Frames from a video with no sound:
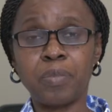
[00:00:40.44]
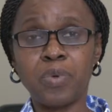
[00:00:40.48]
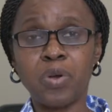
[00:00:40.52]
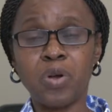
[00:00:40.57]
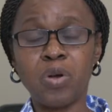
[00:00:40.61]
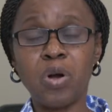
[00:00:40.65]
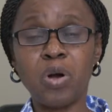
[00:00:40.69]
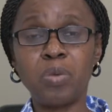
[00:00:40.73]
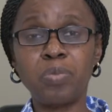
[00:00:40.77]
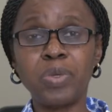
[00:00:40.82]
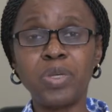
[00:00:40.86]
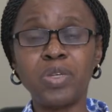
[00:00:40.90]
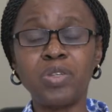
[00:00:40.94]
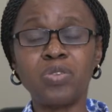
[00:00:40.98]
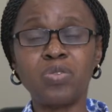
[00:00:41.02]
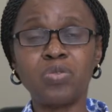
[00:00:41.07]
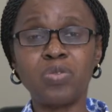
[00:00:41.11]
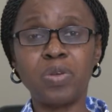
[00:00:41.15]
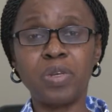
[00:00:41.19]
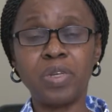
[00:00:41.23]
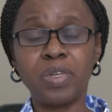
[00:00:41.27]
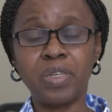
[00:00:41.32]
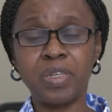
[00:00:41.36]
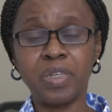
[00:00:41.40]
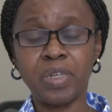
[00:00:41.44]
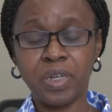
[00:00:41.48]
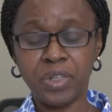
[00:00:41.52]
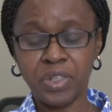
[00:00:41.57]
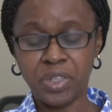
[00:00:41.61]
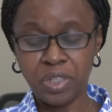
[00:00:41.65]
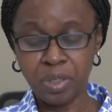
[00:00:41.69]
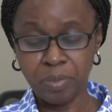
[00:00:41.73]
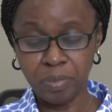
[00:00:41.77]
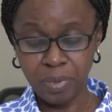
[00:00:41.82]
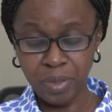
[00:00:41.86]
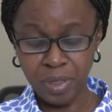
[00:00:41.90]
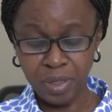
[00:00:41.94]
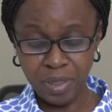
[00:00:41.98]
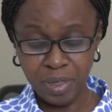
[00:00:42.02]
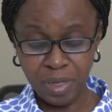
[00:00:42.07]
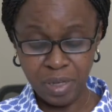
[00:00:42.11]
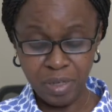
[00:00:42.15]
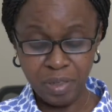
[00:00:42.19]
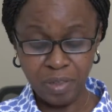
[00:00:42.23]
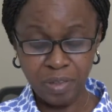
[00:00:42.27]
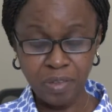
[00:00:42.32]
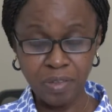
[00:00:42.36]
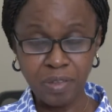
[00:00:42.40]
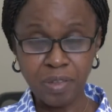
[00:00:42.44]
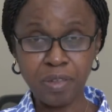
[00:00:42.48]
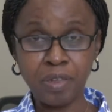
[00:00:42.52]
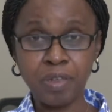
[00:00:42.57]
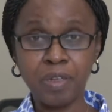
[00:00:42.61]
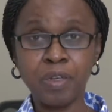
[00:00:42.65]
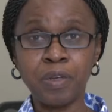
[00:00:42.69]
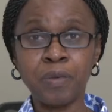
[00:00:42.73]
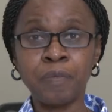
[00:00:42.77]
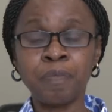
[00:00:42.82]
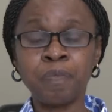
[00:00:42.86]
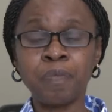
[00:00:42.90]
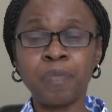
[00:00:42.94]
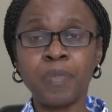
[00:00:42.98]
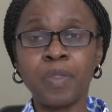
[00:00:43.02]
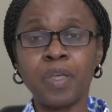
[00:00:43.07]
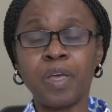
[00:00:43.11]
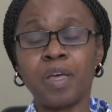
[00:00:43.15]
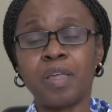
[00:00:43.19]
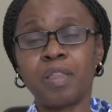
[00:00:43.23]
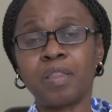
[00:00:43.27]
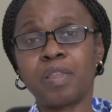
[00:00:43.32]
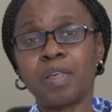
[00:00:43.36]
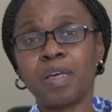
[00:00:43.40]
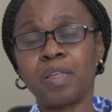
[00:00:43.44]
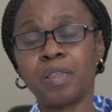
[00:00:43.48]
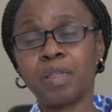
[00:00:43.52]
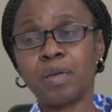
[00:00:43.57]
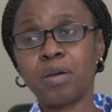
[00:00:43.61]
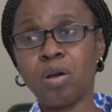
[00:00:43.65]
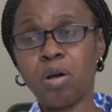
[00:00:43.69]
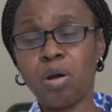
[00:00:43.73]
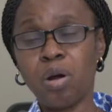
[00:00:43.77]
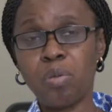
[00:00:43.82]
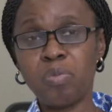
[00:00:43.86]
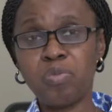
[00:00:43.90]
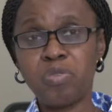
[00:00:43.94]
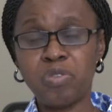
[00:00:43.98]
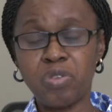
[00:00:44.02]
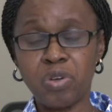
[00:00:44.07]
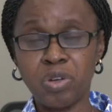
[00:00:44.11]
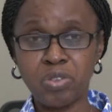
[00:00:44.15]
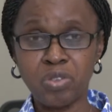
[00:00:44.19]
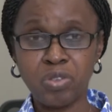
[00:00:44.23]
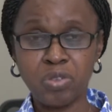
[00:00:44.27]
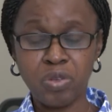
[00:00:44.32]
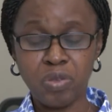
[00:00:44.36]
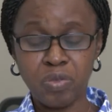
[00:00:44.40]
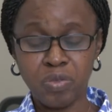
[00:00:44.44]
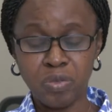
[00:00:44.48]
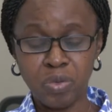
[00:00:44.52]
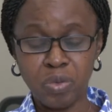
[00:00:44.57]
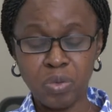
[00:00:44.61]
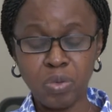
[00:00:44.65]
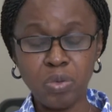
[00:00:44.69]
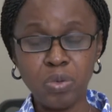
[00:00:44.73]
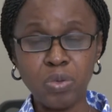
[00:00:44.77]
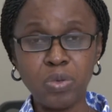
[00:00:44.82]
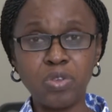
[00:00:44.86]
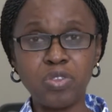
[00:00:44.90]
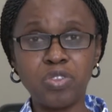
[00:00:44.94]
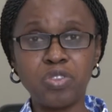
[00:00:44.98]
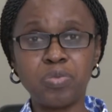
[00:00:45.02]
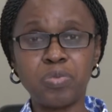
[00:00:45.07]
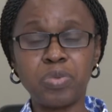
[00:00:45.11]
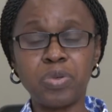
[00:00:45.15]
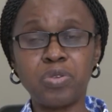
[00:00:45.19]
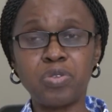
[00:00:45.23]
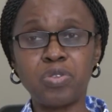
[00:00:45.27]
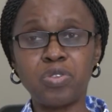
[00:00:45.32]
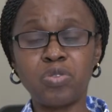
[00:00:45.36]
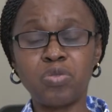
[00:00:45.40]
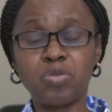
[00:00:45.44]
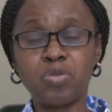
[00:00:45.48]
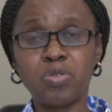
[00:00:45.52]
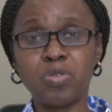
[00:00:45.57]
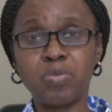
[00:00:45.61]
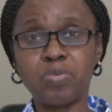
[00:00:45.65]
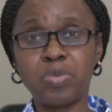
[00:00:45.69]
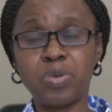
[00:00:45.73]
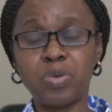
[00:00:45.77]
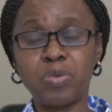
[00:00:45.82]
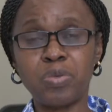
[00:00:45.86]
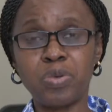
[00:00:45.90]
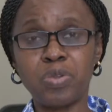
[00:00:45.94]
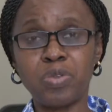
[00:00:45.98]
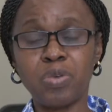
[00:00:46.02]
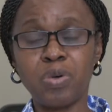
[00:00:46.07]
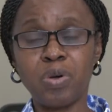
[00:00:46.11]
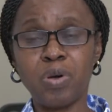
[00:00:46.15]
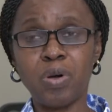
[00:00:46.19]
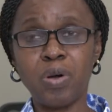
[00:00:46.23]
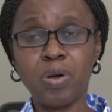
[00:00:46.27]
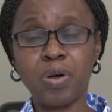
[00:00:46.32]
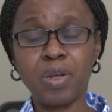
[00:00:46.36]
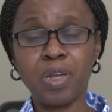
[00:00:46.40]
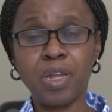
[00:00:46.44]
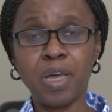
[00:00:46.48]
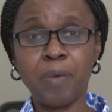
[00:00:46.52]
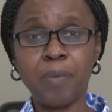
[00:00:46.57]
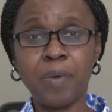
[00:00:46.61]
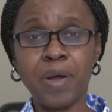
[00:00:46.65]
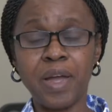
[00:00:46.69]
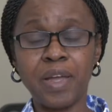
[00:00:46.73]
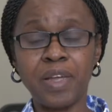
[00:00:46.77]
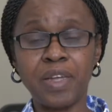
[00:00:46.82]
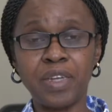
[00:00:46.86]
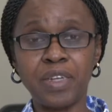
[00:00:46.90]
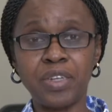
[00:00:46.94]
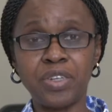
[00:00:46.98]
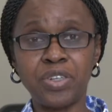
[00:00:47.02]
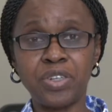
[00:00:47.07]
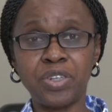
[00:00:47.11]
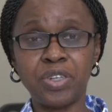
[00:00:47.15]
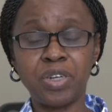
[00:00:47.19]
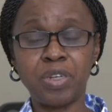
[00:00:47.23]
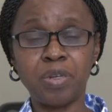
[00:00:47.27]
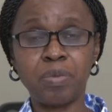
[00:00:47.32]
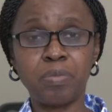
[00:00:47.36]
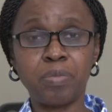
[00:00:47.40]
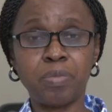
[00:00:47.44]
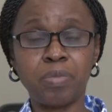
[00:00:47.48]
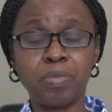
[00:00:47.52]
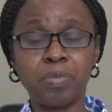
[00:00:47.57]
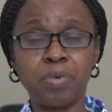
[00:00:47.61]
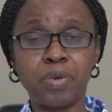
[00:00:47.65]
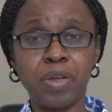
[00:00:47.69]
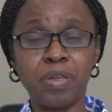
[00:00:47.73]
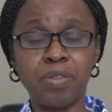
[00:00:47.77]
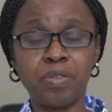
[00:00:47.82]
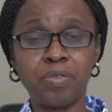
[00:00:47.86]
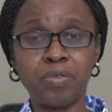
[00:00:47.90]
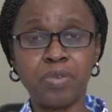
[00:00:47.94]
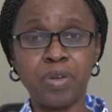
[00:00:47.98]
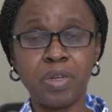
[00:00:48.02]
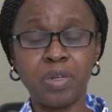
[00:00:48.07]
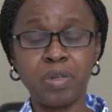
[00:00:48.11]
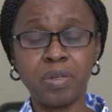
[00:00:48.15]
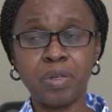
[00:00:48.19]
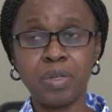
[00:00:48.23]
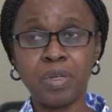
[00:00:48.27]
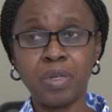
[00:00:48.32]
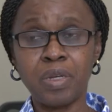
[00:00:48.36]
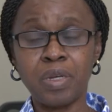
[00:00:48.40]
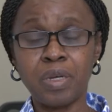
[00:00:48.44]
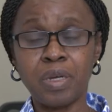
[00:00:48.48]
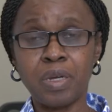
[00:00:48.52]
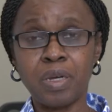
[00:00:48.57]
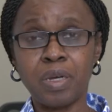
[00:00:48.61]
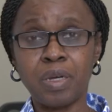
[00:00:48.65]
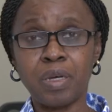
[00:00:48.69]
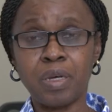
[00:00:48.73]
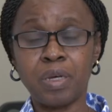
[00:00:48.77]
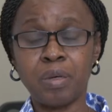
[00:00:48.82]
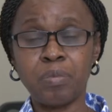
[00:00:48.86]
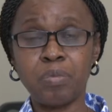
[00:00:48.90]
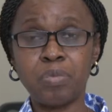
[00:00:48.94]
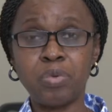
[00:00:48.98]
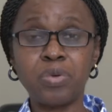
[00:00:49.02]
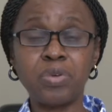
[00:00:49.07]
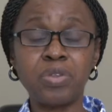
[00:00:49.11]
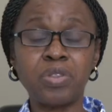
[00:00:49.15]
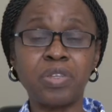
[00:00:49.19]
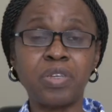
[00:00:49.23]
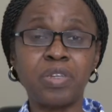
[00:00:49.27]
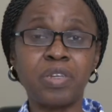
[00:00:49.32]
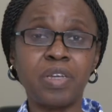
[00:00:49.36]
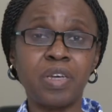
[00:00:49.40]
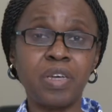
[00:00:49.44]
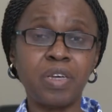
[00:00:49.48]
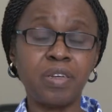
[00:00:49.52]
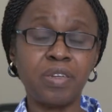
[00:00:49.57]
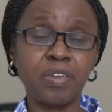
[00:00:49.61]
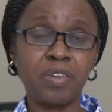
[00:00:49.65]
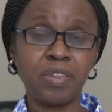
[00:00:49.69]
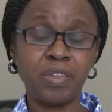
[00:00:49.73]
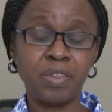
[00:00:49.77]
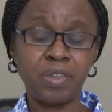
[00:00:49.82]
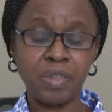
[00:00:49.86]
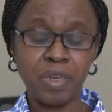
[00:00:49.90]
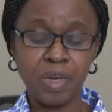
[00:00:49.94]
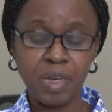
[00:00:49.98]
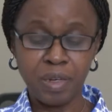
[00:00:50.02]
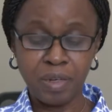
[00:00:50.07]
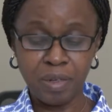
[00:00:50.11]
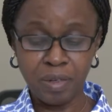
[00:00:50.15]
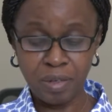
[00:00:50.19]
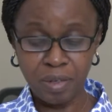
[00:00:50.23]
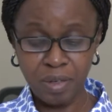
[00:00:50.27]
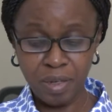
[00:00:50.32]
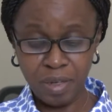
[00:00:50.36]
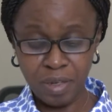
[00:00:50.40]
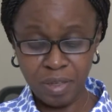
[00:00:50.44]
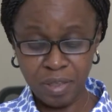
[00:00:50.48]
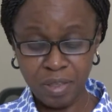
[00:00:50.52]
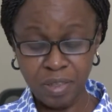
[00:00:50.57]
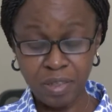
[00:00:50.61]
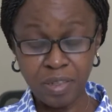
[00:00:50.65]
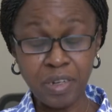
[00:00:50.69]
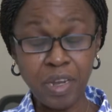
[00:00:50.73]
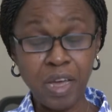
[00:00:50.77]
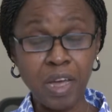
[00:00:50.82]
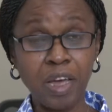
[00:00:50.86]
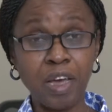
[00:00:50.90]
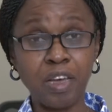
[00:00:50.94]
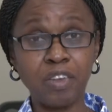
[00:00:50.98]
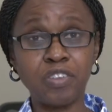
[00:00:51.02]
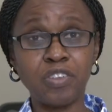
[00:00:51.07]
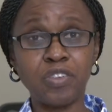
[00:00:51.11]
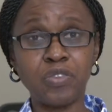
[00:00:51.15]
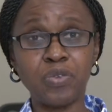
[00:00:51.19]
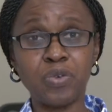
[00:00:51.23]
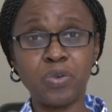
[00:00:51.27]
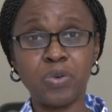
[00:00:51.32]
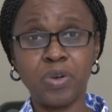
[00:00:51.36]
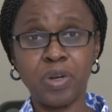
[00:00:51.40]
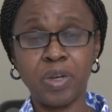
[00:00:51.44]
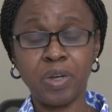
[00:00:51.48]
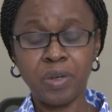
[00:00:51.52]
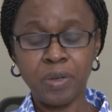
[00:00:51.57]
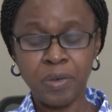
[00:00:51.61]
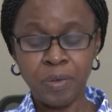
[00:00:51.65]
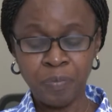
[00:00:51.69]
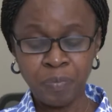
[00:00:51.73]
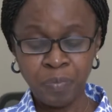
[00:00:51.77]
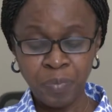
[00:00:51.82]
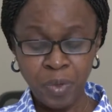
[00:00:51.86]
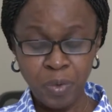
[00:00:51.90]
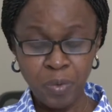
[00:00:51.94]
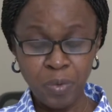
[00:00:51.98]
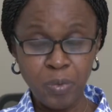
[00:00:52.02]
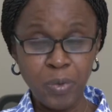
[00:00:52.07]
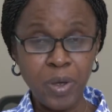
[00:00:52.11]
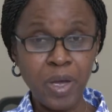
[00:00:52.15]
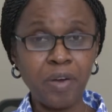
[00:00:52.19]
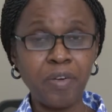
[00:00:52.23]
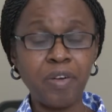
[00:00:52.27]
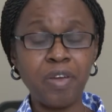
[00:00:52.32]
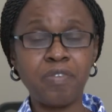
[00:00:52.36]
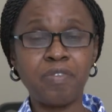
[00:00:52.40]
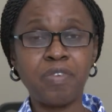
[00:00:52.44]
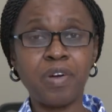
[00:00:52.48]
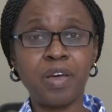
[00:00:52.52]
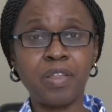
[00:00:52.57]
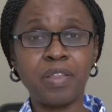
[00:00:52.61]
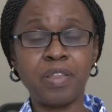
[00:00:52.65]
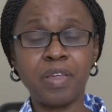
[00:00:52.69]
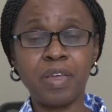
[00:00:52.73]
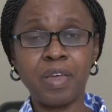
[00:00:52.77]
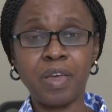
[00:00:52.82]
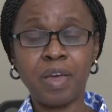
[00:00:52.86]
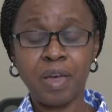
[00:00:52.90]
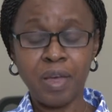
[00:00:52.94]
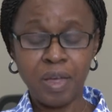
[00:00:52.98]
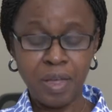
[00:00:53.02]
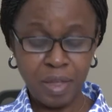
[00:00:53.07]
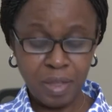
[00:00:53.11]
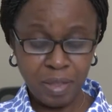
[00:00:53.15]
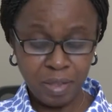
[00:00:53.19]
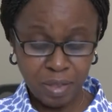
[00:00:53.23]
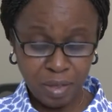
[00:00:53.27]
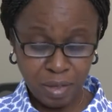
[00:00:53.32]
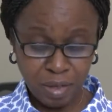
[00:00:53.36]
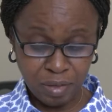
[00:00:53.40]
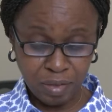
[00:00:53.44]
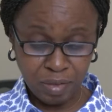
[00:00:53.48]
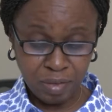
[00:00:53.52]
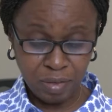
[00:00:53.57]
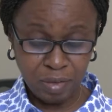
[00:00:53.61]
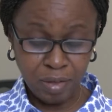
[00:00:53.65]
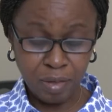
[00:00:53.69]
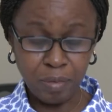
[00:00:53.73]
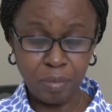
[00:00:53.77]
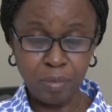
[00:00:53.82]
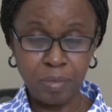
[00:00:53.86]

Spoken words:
come into leadership in Haiti, and that the comforts of the Holy Spirit will be with all our Haitian brethren, both in Haiti and in the diaspora, wherever they are, that